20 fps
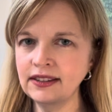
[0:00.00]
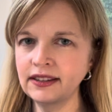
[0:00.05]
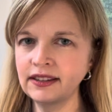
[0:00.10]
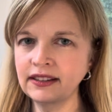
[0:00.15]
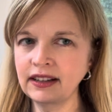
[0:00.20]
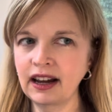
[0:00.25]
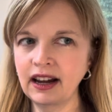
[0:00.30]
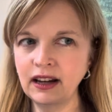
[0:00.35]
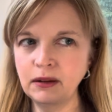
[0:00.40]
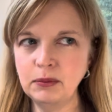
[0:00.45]

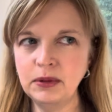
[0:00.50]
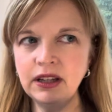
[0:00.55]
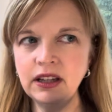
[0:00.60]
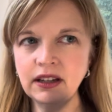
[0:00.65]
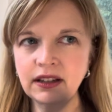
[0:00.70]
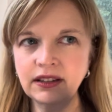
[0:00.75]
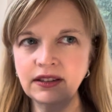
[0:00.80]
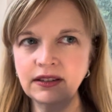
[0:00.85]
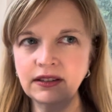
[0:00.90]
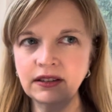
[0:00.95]
aside
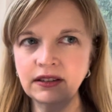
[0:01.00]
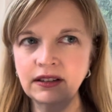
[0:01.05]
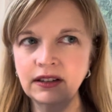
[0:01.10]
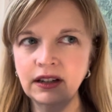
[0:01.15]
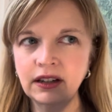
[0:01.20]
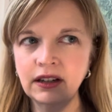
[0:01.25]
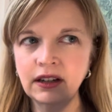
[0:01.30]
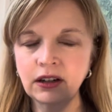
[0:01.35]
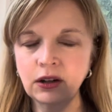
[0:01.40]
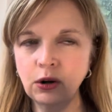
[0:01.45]
because
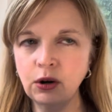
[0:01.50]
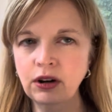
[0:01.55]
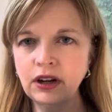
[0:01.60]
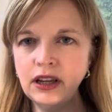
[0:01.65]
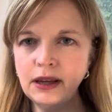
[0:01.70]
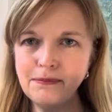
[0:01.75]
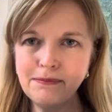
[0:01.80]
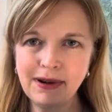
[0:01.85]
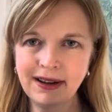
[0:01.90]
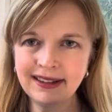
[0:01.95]

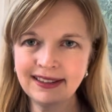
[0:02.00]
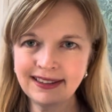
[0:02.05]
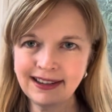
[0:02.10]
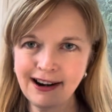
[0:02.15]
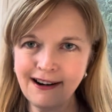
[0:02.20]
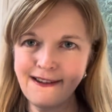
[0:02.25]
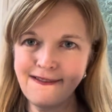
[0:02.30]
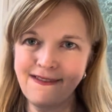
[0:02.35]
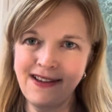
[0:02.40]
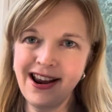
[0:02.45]
corgi butts
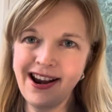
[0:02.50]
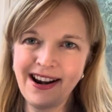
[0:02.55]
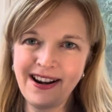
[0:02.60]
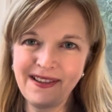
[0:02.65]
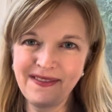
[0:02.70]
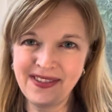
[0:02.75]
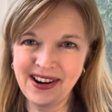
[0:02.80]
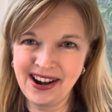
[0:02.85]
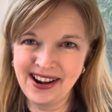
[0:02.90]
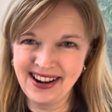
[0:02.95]
are very,
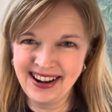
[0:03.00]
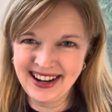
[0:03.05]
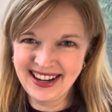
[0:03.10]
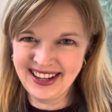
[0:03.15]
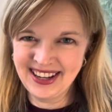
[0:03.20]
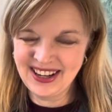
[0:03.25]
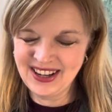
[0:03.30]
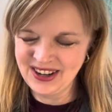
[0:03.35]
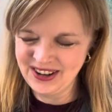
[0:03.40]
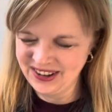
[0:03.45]
very
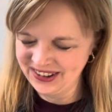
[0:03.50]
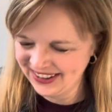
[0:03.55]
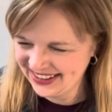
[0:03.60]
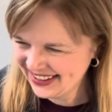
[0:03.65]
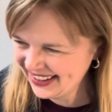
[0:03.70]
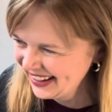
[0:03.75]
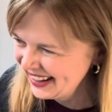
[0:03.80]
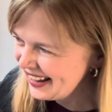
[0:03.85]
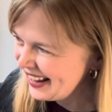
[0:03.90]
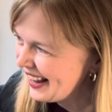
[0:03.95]

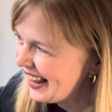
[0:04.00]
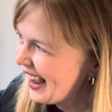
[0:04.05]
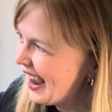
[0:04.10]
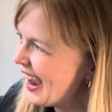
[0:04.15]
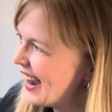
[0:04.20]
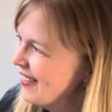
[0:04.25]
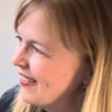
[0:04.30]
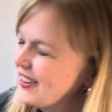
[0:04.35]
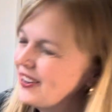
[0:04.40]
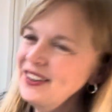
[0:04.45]
cute.
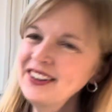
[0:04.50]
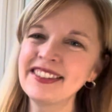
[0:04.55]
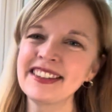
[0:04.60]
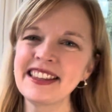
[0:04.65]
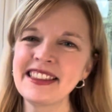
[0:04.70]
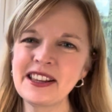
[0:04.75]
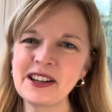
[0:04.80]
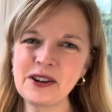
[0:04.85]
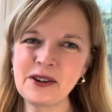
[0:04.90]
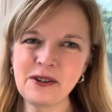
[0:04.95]
I've always
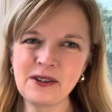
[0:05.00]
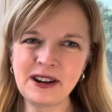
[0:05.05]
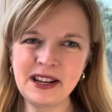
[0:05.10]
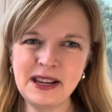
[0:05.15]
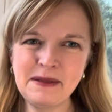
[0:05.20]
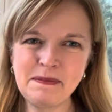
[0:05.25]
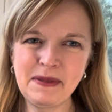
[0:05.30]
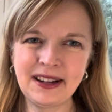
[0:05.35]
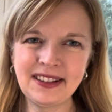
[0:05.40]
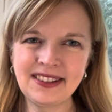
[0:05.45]
said that
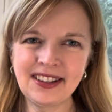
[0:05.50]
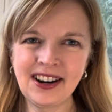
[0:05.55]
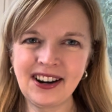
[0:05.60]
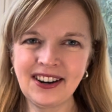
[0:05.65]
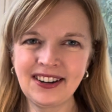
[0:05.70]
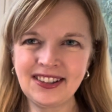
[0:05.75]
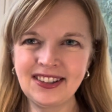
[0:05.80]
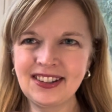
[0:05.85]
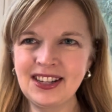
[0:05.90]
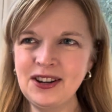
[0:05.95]
corgi butts are
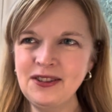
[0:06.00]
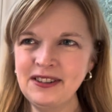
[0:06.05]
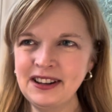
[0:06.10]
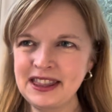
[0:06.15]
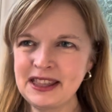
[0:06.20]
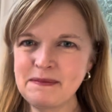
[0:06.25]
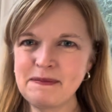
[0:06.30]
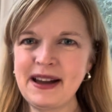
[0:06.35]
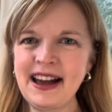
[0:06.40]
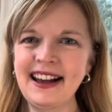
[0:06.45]
as cute in
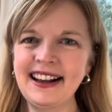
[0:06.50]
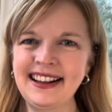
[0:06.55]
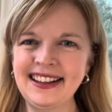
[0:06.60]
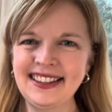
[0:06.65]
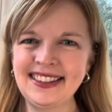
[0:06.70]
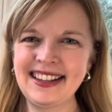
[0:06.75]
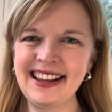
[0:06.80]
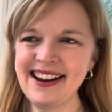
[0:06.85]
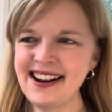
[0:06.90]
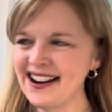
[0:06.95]
the back
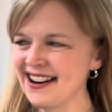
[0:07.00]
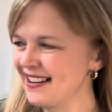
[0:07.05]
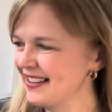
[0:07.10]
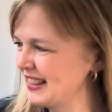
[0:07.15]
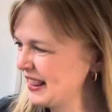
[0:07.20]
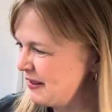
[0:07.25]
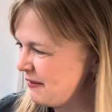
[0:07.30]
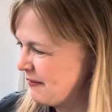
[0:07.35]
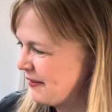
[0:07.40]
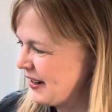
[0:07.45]
as they are
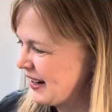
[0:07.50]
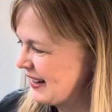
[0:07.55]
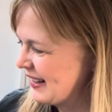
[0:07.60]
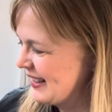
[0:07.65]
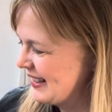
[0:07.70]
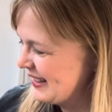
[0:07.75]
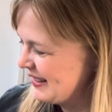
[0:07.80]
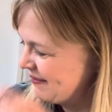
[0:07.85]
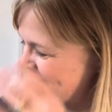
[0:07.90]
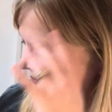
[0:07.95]
in the front.
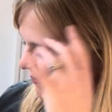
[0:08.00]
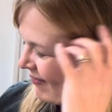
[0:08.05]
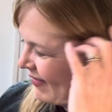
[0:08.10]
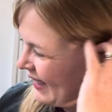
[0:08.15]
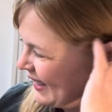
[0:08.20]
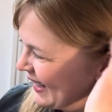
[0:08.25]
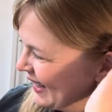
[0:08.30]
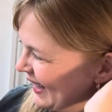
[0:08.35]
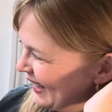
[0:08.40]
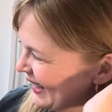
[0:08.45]

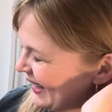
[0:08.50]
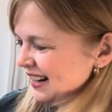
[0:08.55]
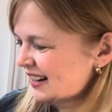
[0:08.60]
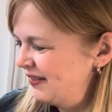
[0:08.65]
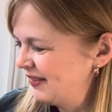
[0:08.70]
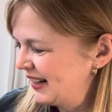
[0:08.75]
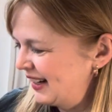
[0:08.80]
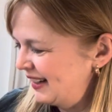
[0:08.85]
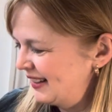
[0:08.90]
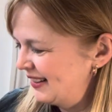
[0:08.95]

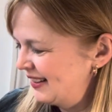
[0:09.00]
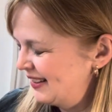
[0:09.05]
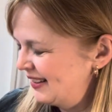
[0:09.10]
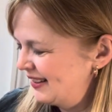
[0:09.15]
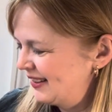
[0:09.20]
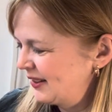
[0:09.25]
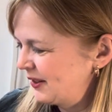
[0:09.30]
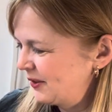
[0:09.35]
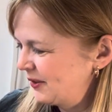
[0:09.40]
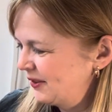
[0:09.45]
Anyways,
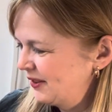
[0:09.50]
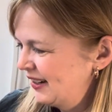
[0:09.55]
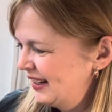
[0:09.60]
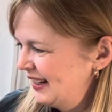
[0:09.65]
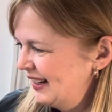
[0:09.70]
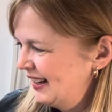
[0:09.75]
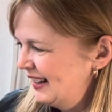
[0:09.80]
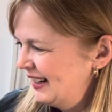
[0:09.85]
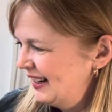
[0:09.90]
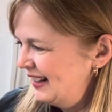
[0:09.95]
so,
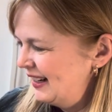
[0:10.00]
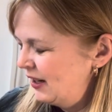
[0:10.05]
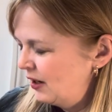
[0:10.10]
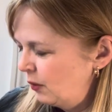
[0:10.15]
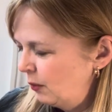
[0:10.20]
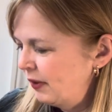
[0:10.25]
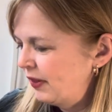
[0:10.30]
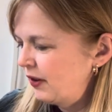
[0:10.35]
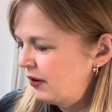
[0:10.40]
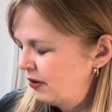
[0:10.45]

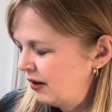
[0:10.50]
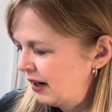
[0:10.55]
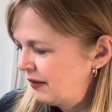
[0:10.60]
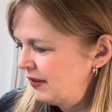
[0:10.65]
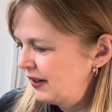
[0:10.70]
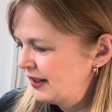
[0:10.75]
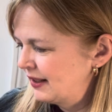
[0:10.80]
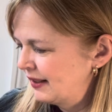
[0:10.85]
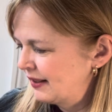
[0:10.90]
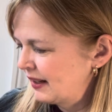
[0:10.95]
with a
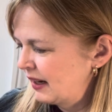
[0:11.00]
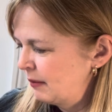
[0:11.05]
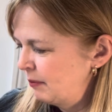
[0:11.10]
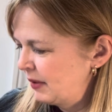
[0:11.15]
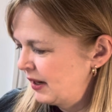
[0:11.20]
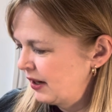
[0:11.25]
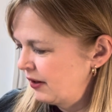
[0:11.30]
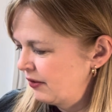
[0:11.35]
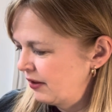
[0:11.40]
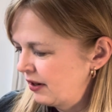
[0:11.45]
graphic design
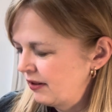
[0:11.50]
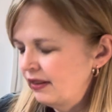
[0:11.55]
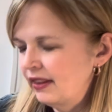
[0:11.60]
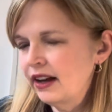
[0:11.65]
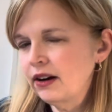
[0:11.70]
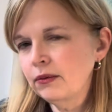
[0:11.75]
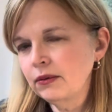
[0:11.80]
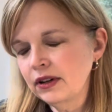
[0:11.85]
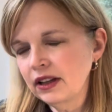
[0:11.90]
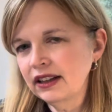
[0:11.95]
background,
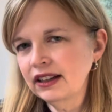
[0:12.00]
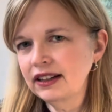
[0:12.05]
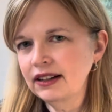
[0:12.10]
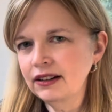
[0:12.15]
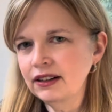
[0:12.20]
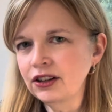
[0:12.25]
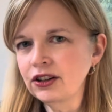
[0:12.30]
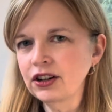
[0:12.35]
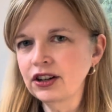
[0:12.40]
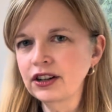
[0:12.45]
that really
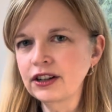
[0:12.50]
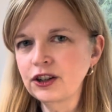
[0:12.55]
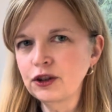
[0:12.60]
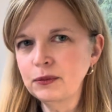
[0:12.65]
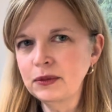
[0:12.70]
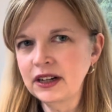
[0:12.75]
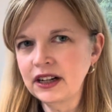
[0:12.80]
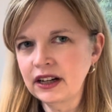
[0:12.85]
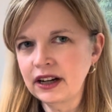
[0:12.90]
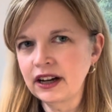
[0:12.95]
encouraged
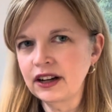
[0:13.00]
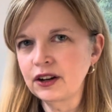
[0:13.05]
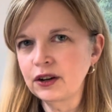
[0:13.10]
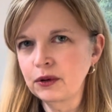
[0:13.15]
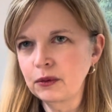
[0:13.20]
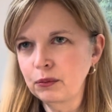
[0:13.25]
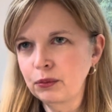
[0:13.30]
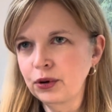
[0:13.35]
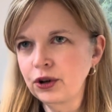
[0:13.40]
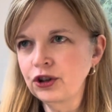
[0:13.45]
me to kind of
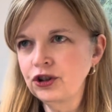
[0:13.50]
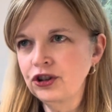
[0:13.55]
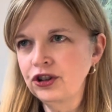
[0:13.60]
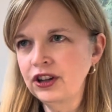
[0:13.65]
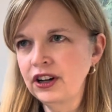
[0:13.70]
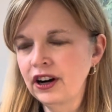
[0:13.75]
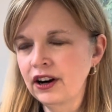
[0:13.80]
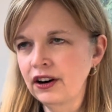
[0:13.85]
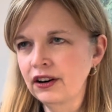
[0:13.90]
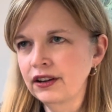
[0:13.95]
push
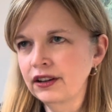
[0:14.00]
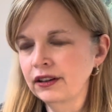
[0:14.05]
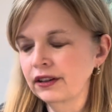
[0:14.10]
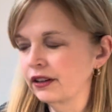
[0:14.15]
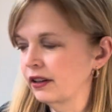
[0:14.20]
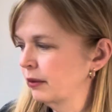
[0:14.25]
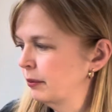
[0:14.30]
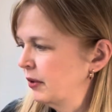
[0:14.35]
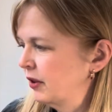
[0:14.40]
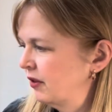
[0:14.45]
the art a
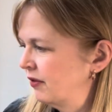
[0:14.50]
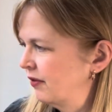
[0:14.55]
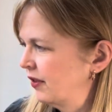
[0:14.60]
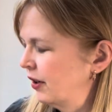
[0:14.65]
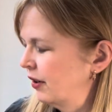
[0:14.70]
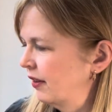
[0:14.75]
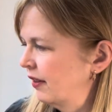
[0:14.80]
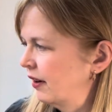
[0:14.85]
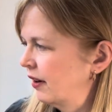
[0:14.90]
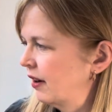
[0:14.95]
little bit
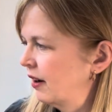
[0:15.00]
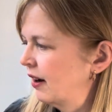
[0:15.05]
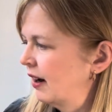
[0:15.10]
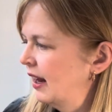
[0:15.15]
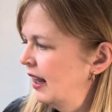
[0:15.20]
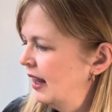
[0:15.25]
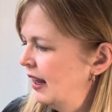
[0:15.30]
further.